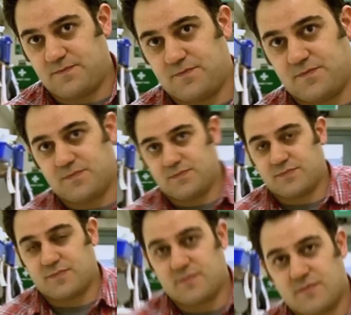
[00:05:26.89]
But
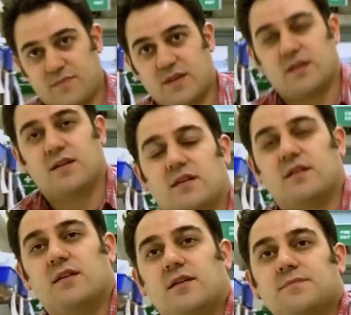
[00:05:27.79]
humans go on forever,
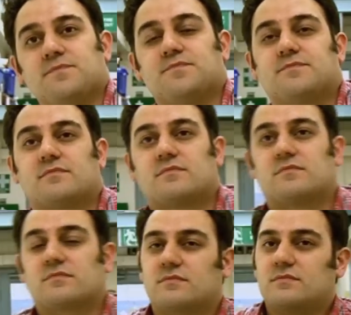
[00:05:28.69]
don't they? We do kind
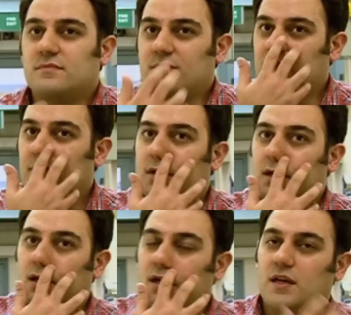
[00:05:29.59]
of
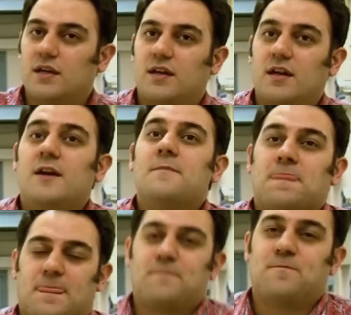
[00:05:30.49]
reproduce, and more of us
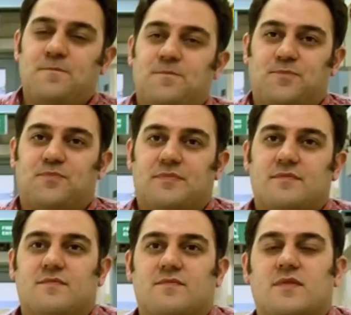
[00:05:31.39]
exist, like the
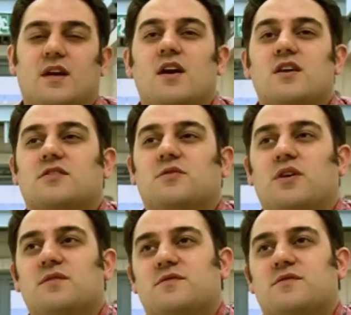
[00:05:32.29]
worms. So